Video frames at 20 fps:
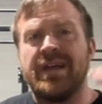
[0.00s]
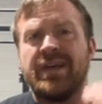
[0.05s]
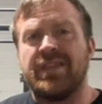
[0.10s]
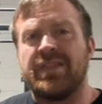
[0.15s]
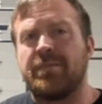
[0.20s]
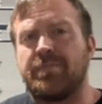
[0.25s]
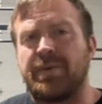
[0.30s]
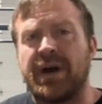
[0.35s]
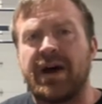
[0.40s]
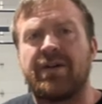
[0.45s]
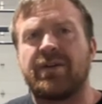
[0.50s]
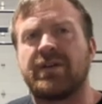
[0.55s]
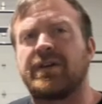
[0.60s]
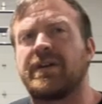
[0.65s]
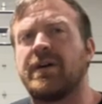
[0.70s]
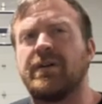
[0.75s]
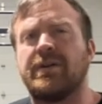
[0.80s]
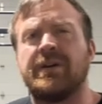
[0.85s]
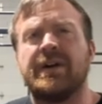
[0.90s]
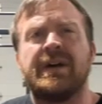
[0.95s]
The powder
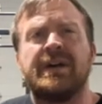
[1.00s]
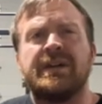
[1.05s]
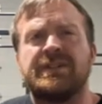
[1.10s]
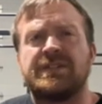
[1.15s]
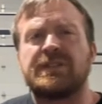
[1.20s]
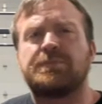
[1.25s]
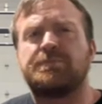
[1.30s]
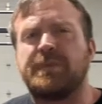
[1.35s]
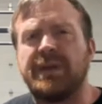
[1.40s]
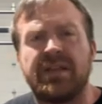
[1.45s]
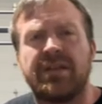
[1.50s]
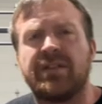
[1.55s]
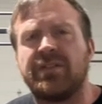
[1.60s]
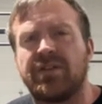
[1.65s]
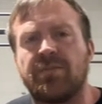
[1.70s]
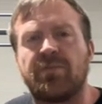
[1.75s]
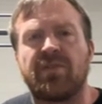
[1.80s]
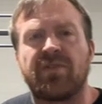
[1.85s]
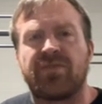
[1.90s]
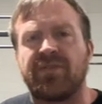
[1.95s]
coat just being a
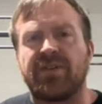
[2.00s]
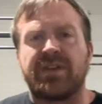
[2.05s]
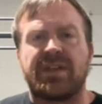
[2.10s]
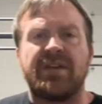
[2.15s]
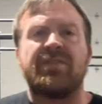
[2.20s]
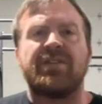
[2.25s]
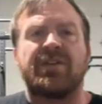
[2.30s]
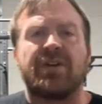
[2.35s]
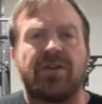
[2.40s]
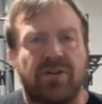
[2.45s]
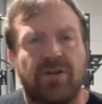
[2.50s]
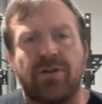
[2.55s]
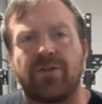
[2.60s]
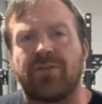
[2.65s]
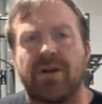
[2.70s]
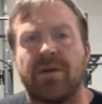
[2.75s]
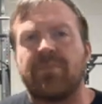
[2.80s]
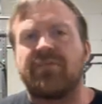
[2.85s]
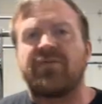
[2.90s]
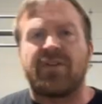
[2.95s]
little more forgiving on your
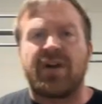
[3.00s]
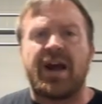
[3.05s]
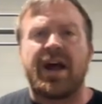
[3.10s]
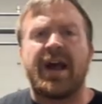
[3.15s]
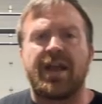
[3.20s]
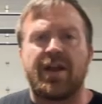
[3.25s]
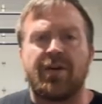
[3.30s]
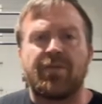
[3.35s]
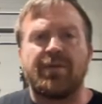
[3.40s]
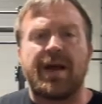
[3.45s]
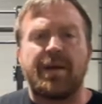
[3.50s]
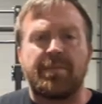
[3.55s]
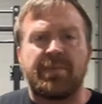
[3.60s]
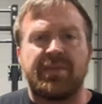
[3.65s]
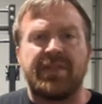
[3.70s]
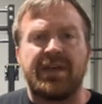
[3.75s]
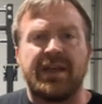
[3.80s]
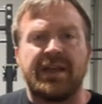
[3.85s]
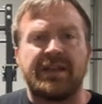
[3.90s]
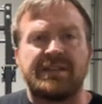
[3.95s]
grip for higher rep
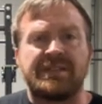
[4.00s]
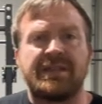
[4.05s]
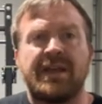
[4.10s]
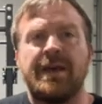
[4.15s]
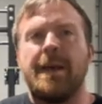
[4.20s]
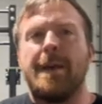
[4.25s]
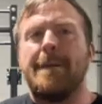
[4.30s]
things.